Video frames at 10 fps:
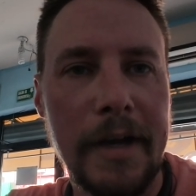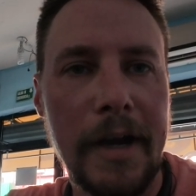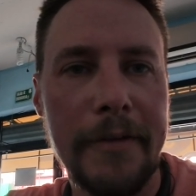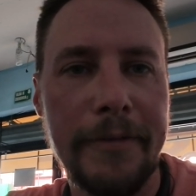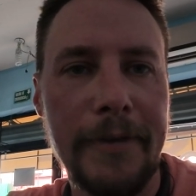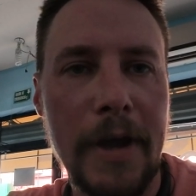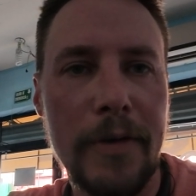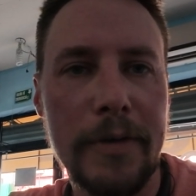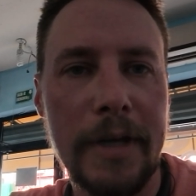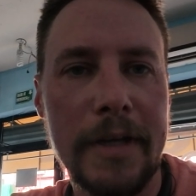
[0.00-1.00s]
I
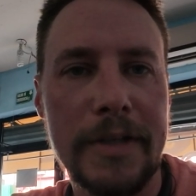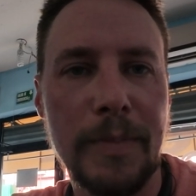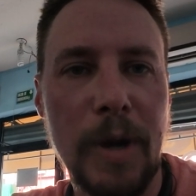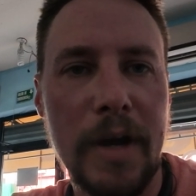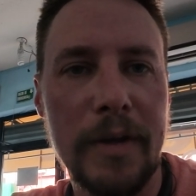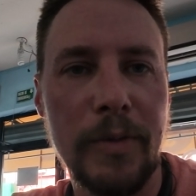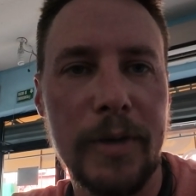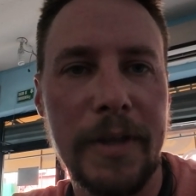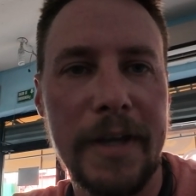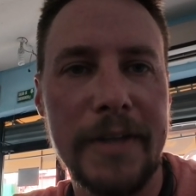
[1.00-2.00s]
found a spot
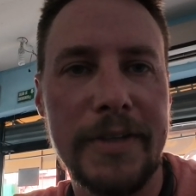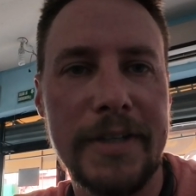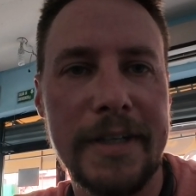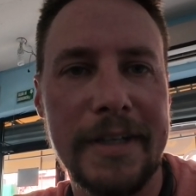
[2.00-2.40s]
with AC